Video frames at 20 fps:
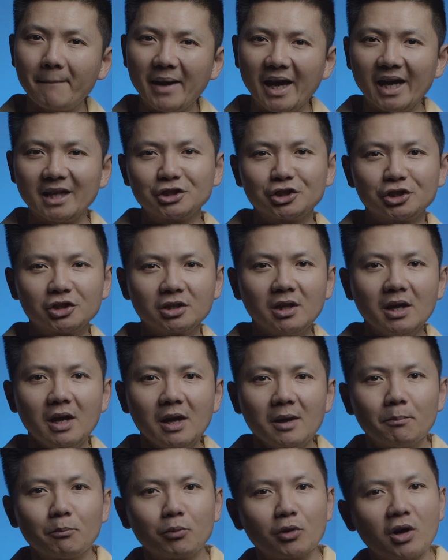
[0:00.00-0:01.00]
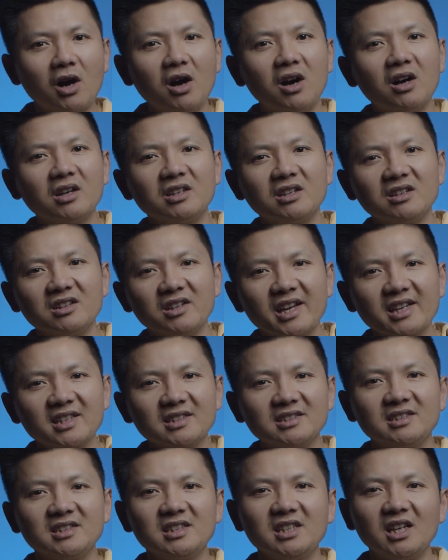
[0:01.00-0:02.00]
match brought on a
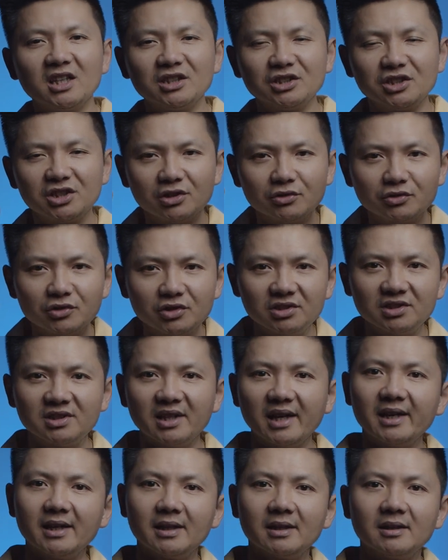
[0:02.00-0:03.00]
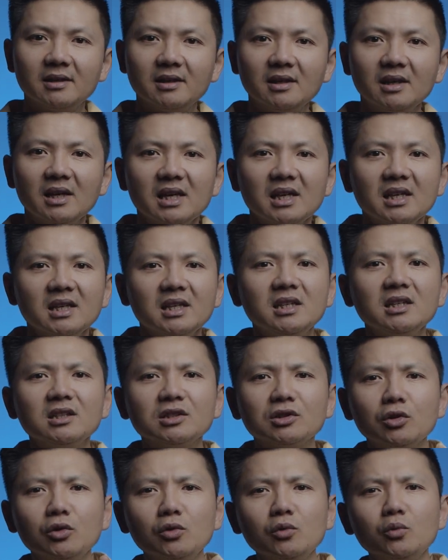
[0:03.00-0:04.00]
legacy until today. He
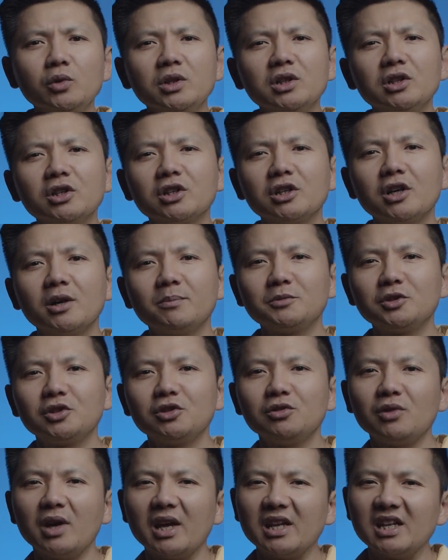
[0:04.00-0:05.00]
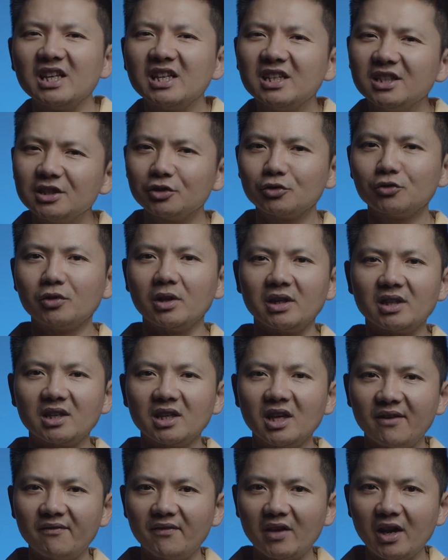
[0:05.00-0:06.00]
is who we look up to, and his strength
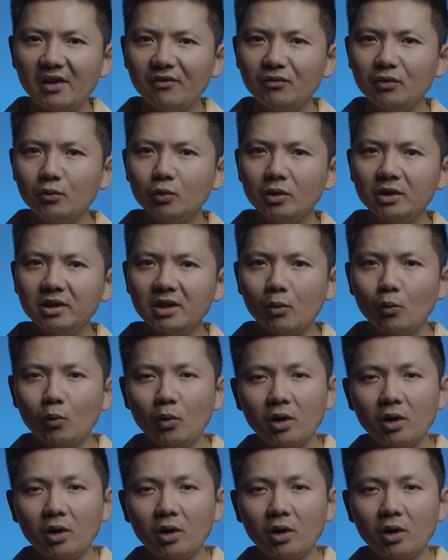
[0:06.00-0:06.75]
gave everyone that